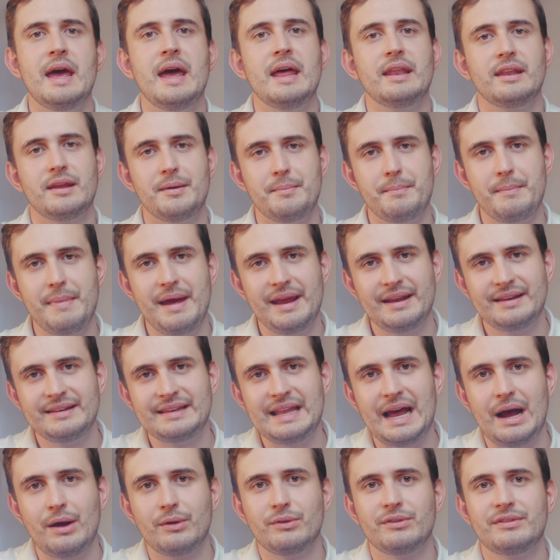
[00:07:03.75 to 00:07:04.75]
The main
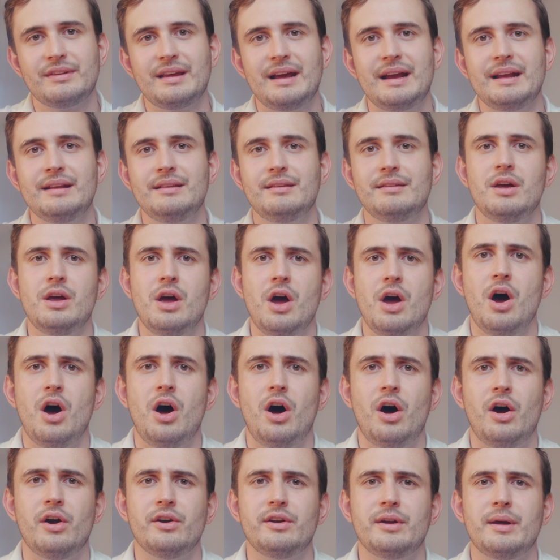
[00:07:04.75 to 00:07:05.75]
downsides
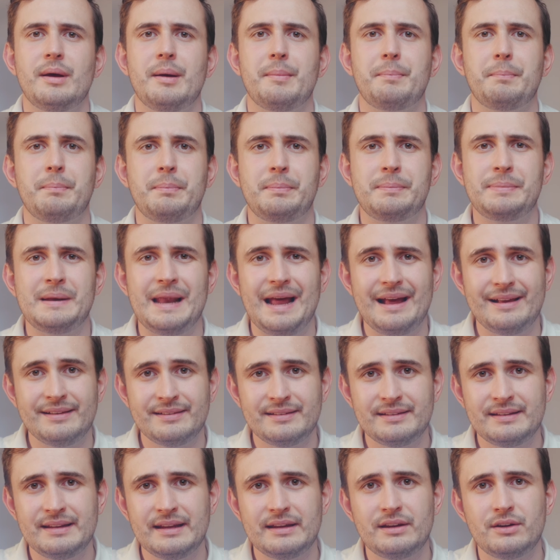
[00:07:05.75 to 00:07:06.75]
are the
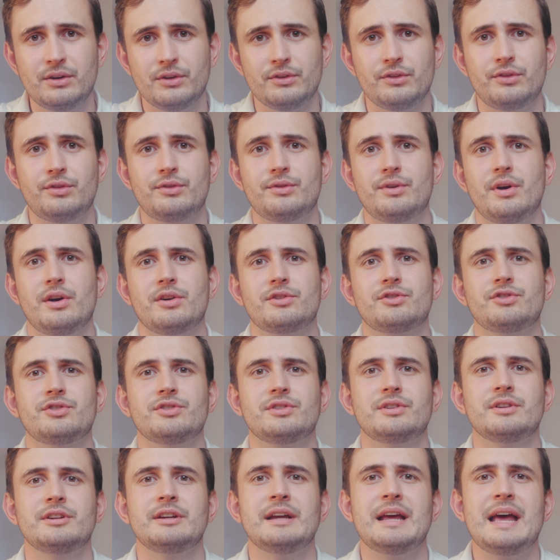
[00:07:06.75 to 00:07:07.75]
plastic
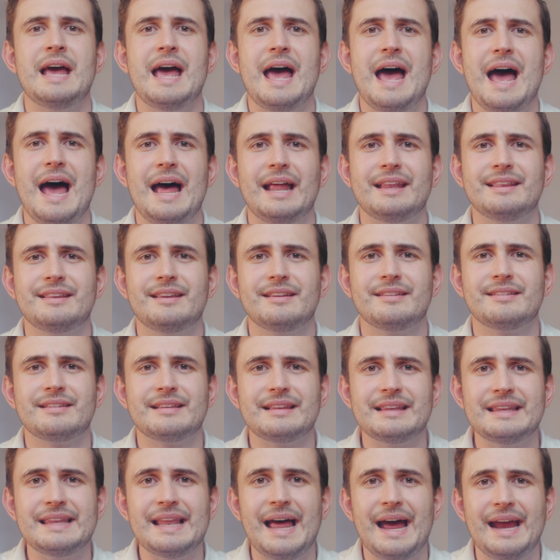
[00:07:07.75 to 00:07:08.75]
construction and the
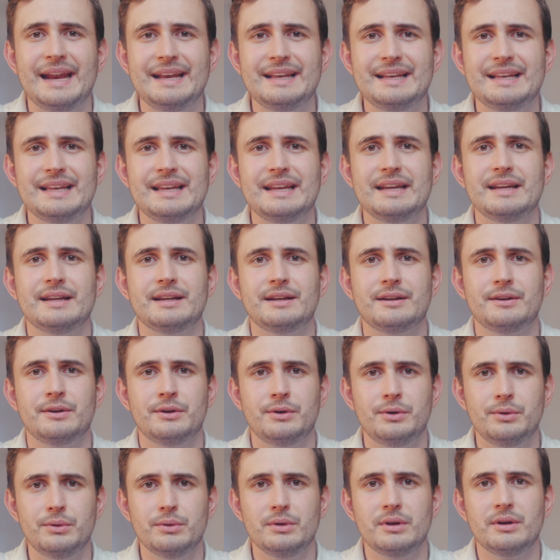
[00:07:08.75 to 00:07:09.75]
slightly
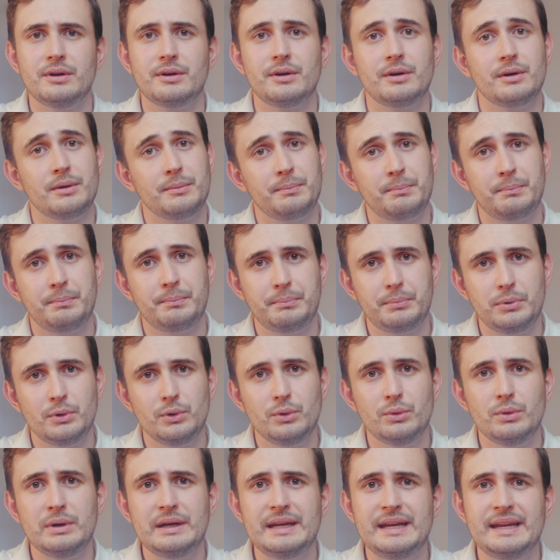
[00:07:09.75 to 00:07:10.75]
cooler
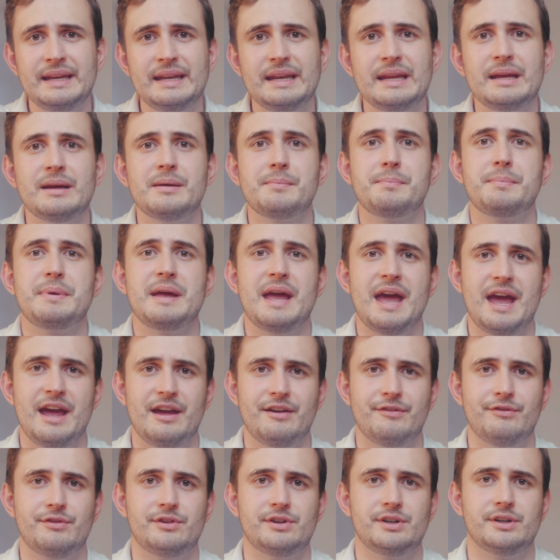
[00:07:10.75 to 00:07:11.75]
blue-leaning
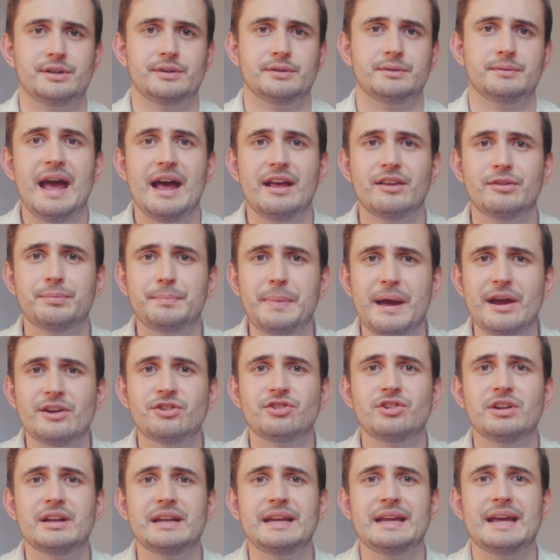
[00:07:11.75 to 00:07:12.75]
behavior,
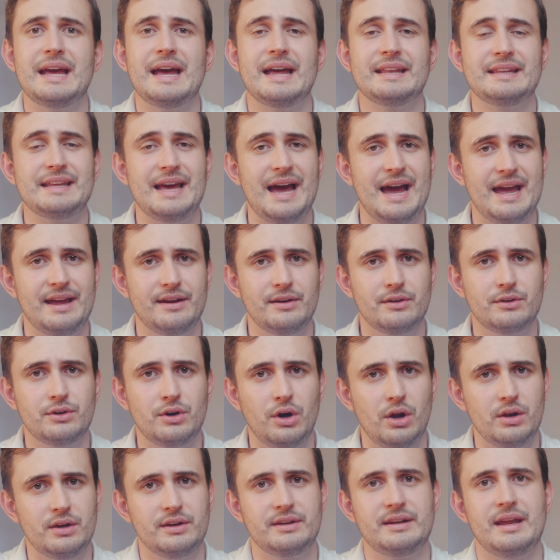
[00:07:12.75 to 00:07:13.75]
especially at higher
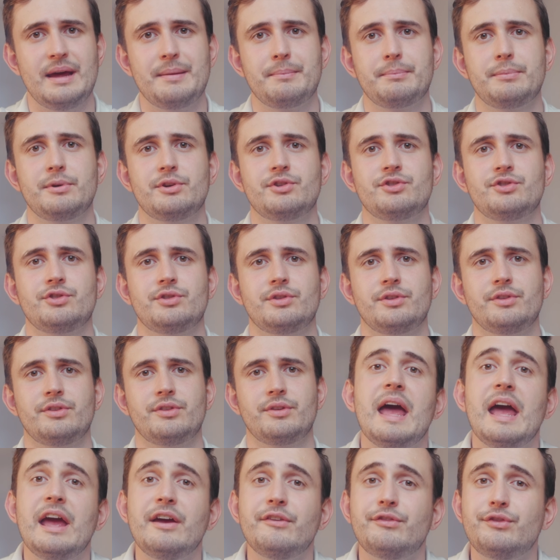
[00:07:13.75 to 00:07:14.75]
color temperatures.
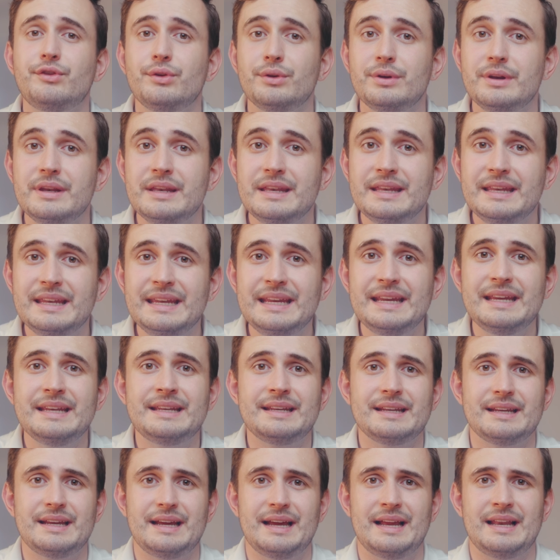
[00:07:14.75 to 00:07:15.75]
If you
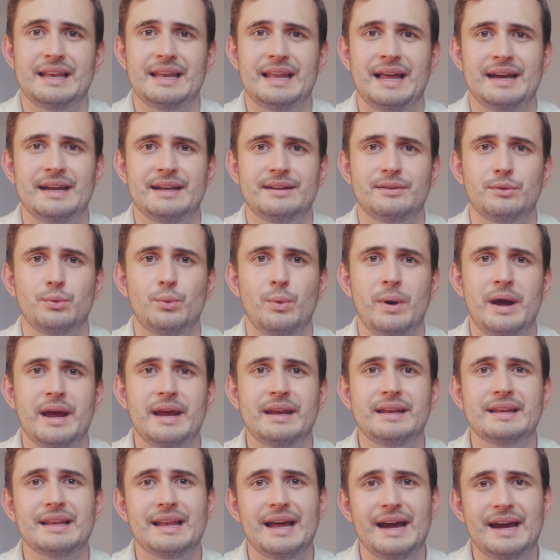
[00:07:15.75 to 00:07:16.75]
need a
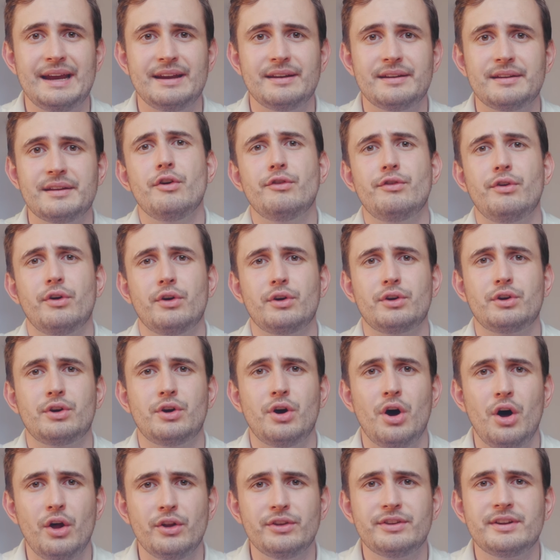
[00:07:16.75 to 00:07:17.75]
lightweight light for
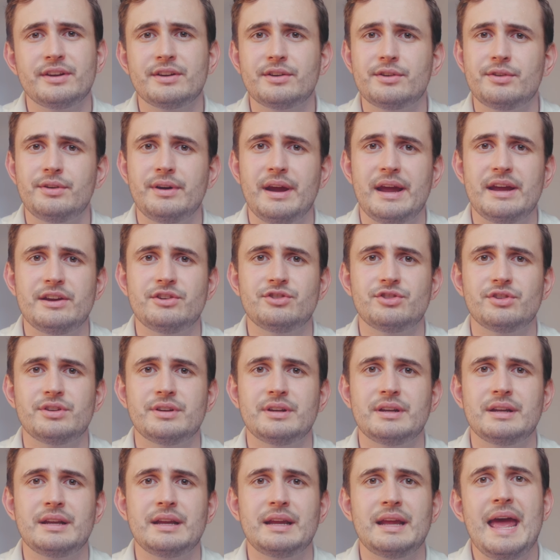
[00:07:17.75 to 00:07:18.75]
content creation,
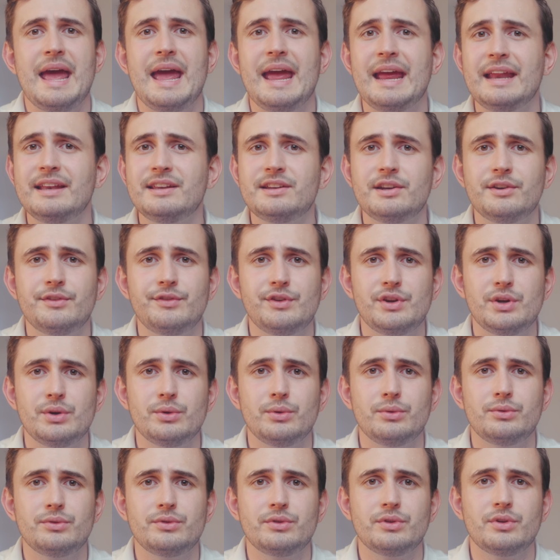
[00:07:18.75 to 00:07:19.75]

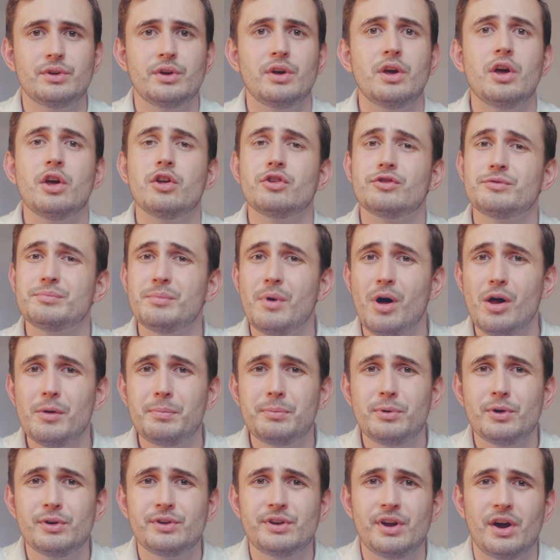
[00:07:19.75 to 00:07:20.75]
interviews, small
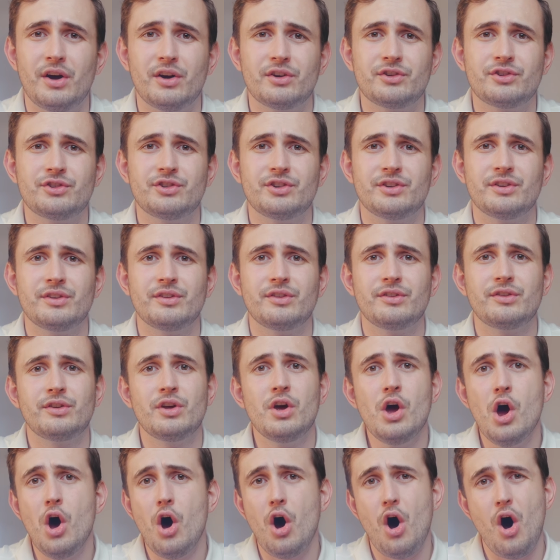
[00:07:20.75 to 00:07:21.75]
productions
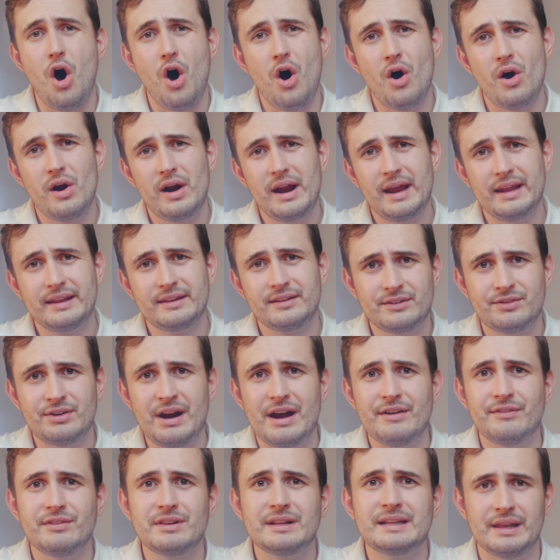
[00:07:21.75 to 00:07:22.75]
or a
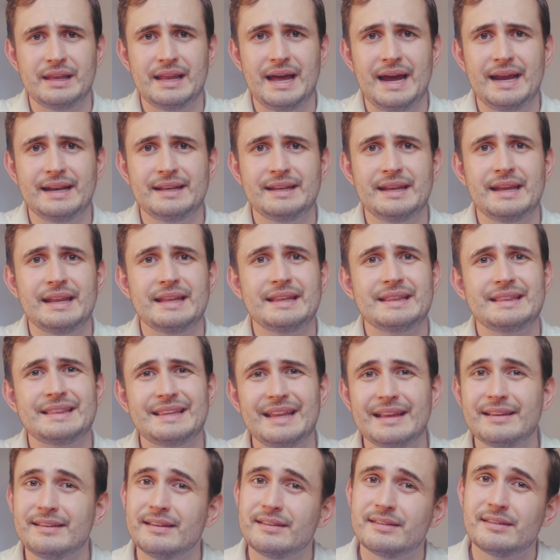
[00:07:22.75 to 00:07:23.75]
travel light,
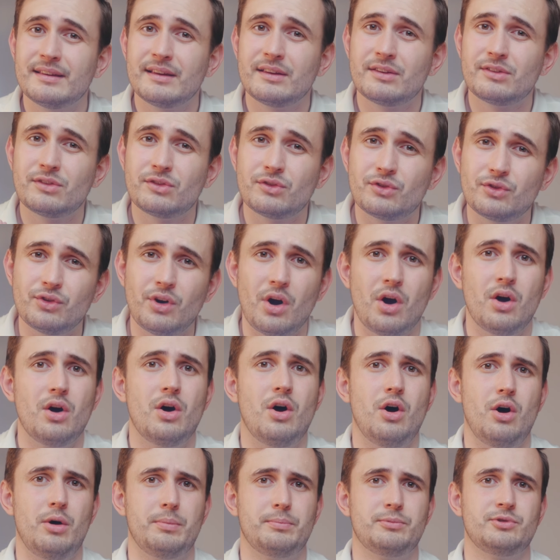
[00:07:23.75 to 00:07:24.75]
this is a strong
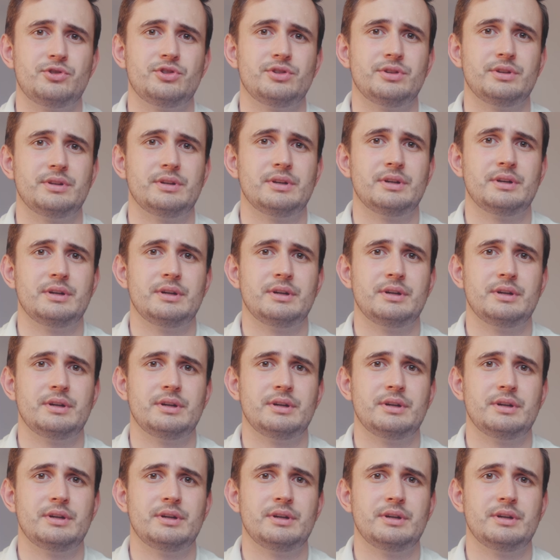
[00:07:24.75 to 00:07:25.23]
option.